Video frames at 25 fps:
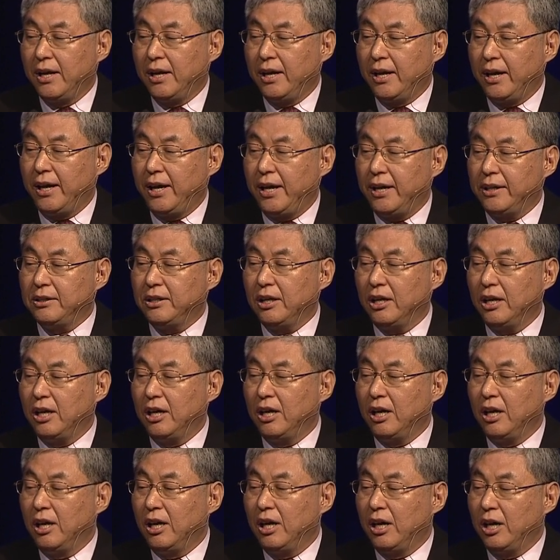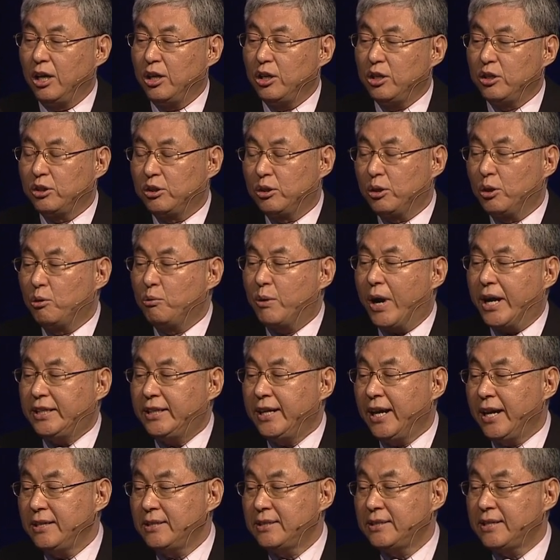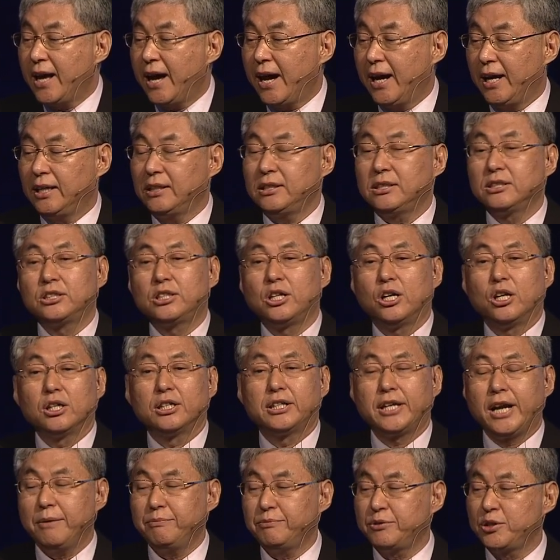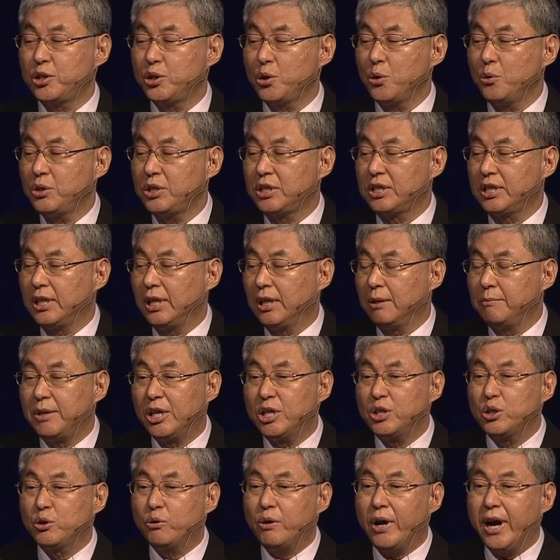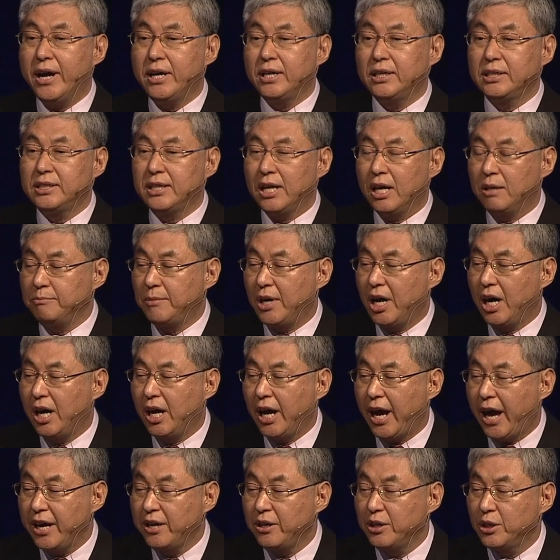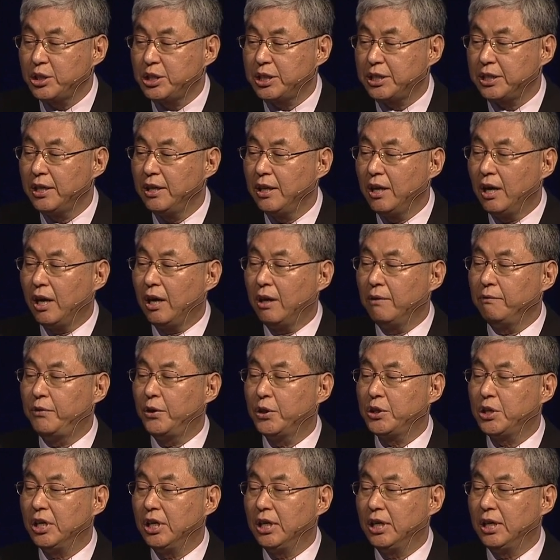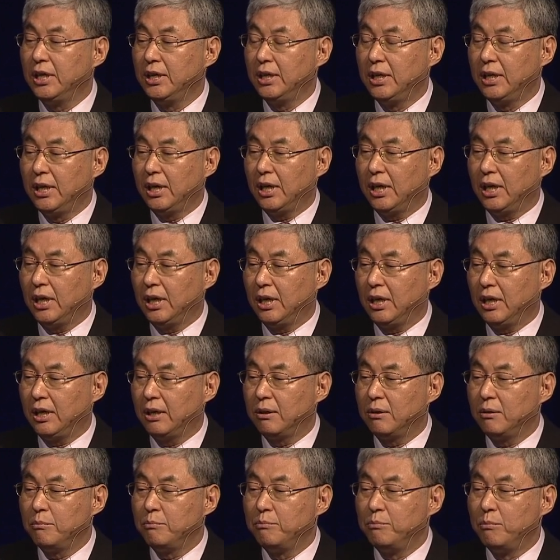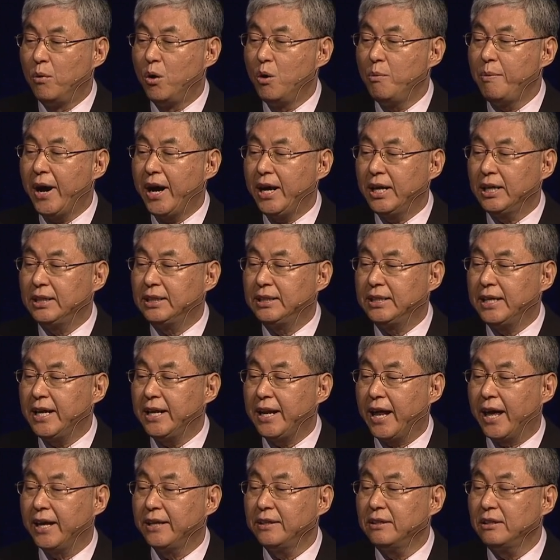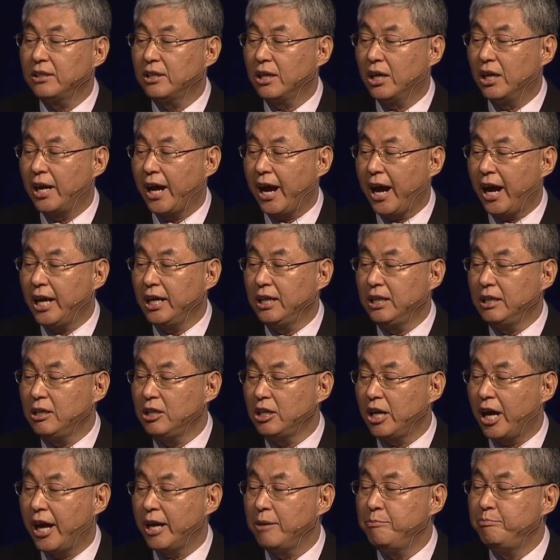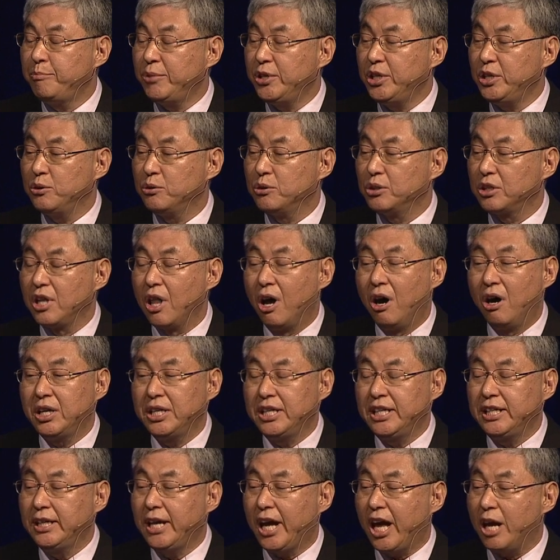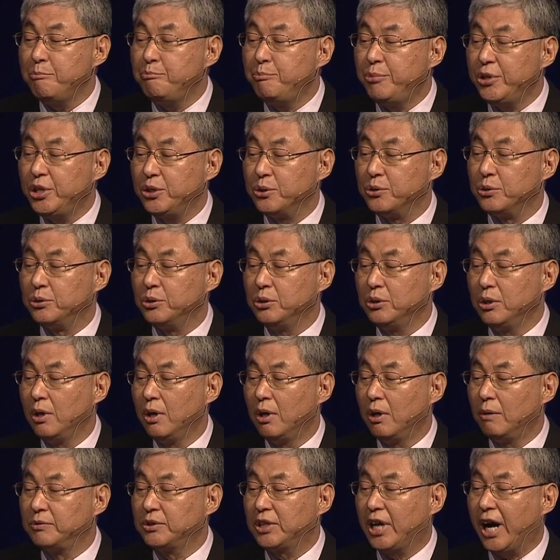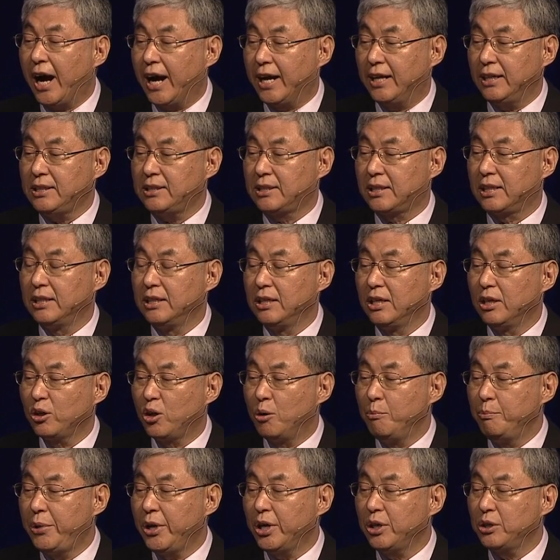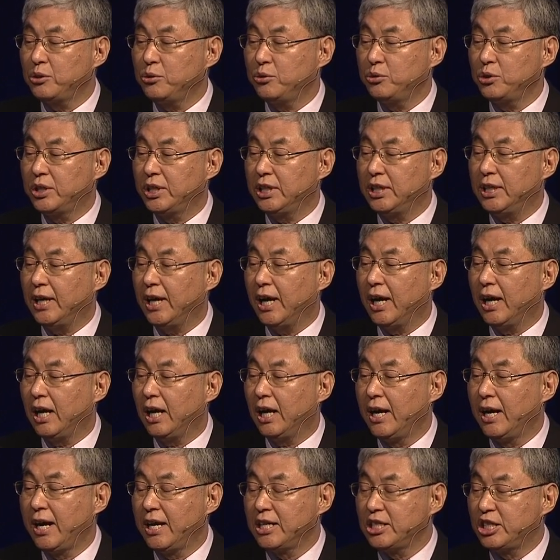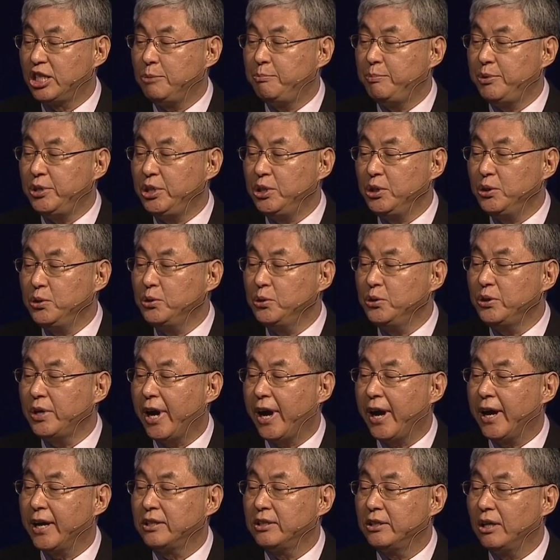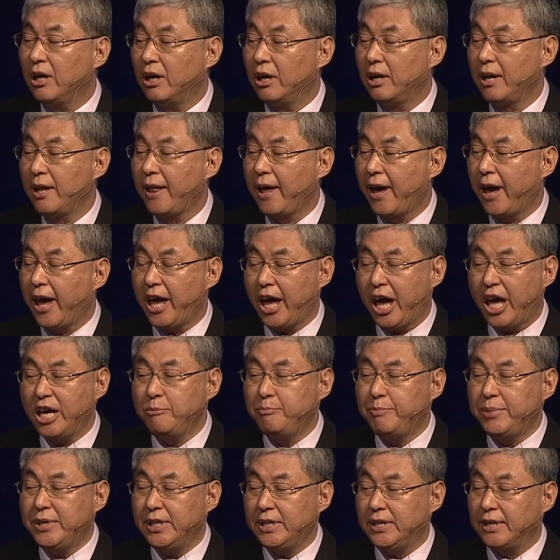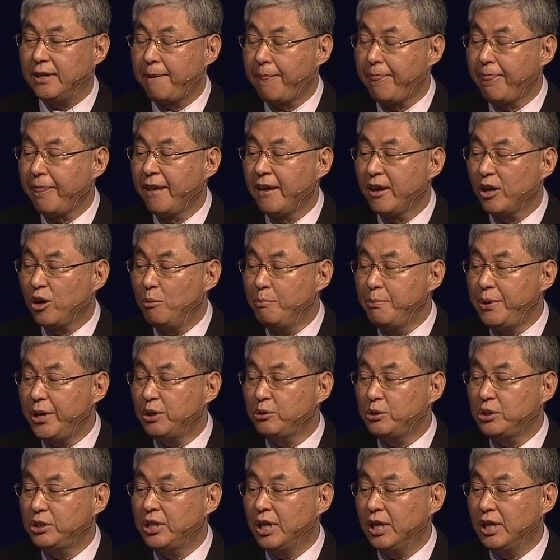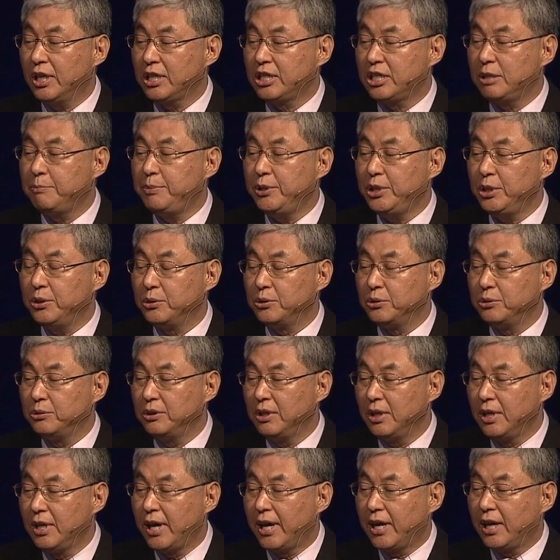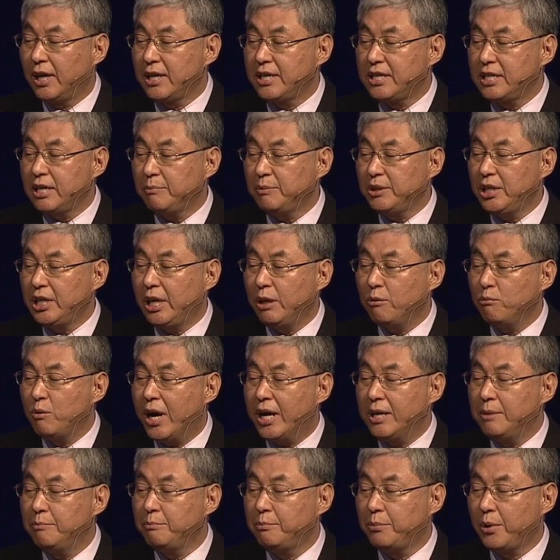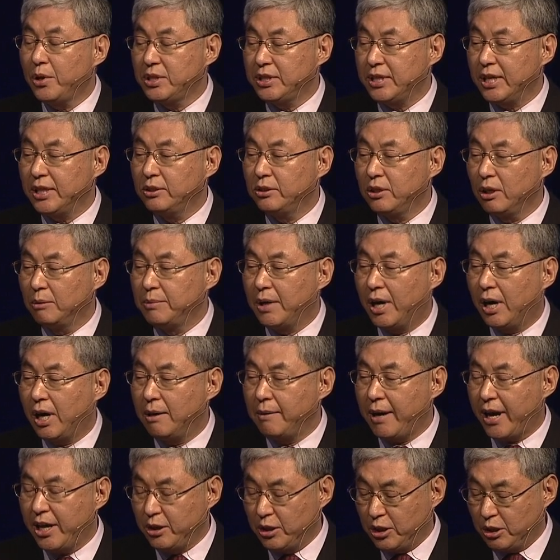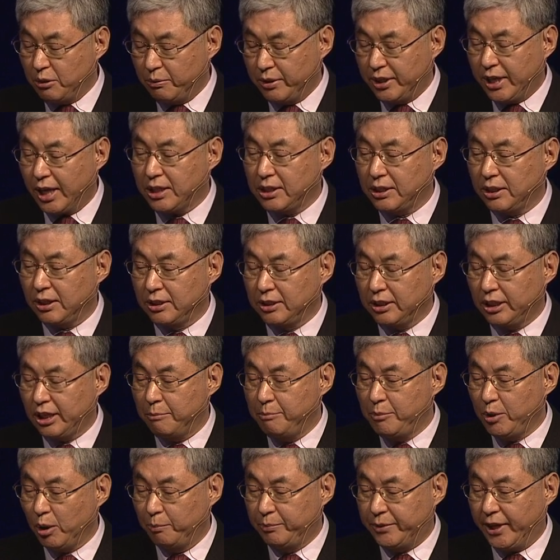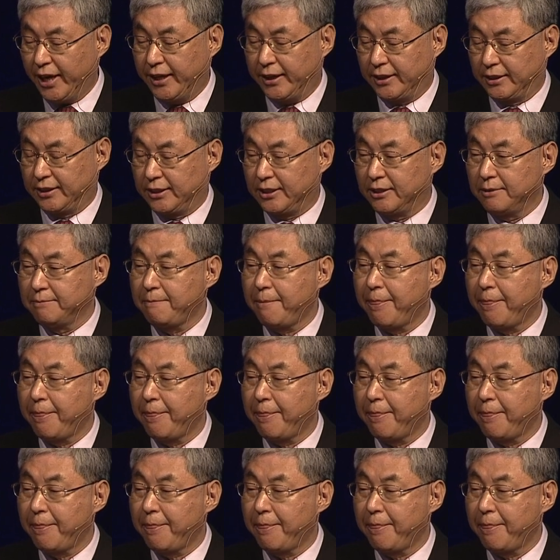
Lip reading: And the right-hand side, the graph shows the required energy for the mobile DNN, the LNPU, learning NPU of KAIST, compared to the GPU and AP. Compared to the GPU, 71% of energy reduction can be obtained.